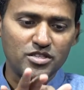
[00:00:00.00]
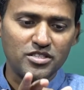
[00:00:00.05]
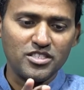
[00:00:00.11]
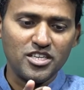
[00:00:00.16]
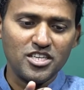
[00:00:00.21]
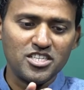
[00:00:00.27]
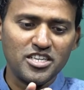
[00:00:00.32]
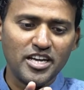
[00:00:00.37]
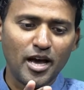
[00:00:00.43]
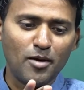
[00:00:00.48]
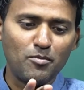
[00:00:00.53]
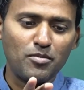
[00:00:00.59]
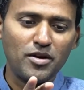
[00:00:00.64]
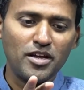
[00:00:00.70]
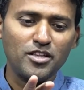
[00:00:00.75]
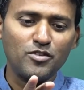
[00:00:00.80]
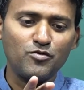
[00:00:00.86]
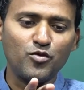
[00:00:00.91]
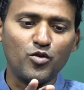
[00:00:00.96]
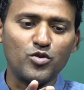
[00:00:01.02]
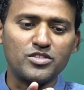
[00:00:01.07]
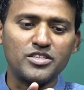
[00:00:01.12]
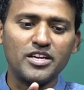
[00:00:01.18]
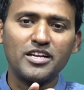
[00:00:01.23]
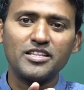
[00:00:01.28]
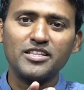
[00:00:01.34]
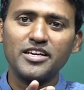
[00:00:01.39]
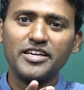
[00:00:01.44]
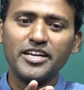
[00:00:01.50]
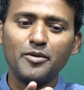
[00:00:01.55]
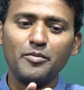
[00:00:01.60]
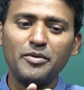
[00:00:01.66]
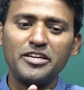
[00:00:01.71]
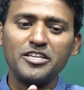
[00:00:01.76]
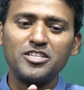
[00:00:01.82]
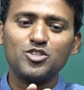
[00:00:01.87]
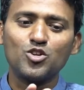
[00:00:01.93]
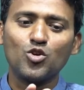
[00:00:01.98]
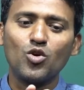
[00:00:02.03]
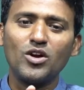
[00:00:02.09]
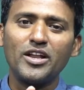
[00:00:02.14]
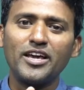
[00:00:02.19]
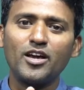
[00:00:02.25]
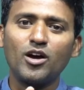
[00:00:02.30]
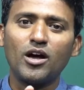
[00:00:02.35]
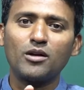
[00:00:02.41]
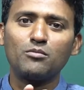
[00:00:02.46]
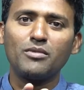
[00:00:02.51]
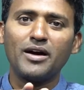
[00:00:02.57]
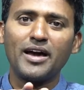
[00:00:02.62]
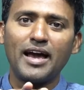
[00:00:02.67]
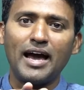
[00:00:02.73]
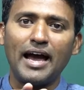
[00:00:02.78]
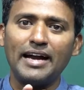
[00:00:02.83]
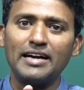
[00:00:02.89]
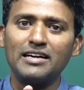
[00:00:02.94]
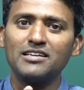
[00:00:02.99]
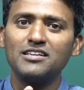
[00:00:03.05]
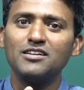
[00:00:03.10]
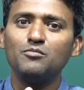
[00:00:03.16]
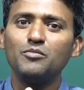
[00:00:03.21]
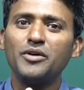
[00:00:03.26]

Just I apply the force. At that time it is rolling on my hand.